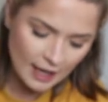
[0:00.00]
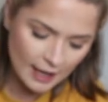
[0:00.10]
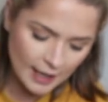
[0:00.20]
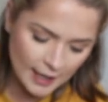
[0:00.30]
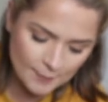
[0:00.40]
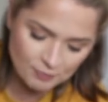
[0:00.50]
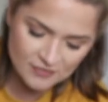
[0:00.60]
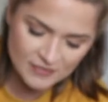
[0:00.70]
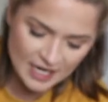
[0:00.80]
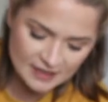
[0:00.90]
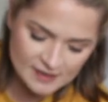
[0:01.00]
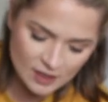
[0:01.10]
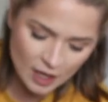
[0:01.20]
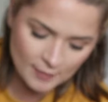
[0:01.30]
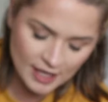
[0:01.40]
Next
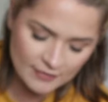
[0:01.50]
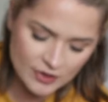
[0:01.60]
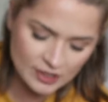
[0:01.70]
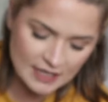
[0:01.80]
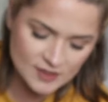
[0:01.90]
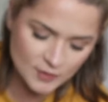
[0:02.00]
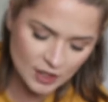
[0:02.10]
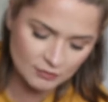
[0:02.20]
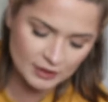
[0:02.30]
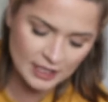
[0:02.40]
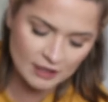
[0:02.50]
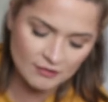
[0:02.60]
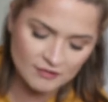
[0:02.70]
comment and the last one I'll read.